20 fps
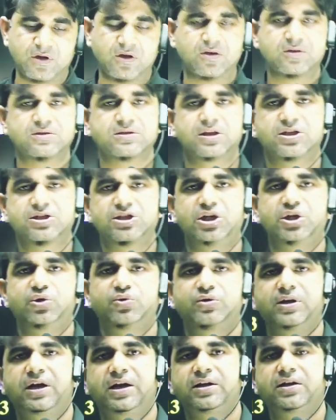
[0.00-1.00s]
suggested you
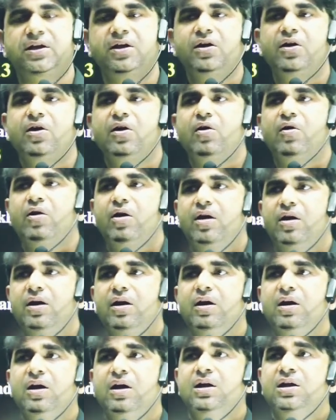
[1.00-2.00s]
that
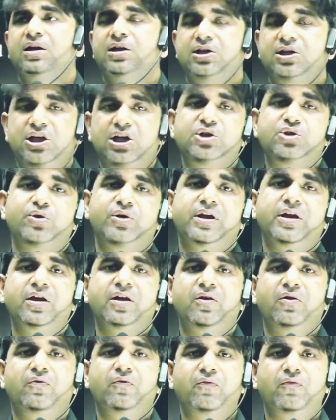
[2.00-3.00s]
till today
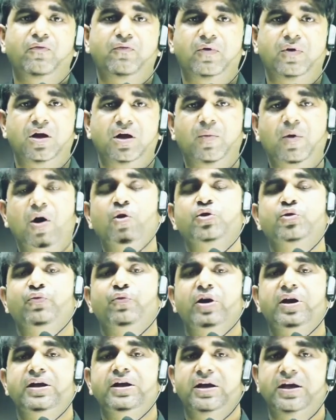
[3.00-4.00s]
about
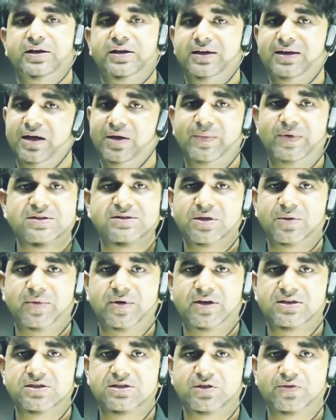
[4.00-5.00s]
118 elements have been
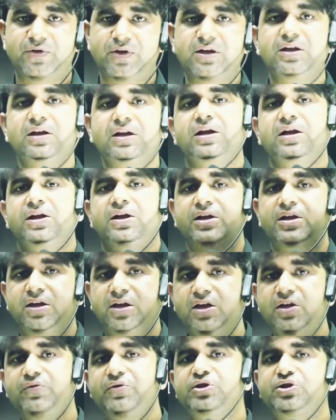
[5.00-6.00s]
discovered,
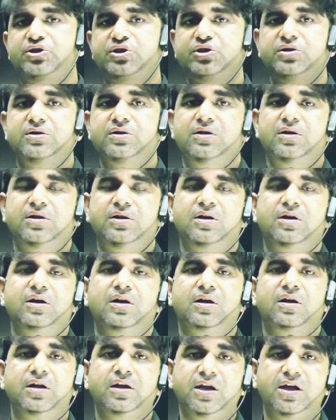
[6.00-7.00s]
in which
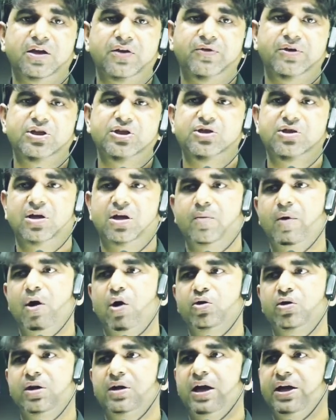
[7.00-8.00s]

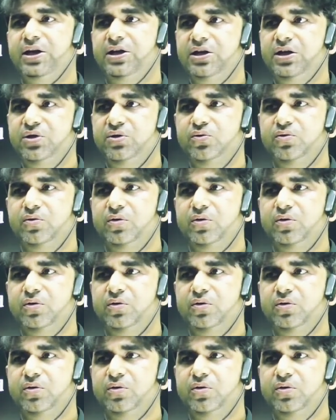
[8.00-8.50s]
about 90 to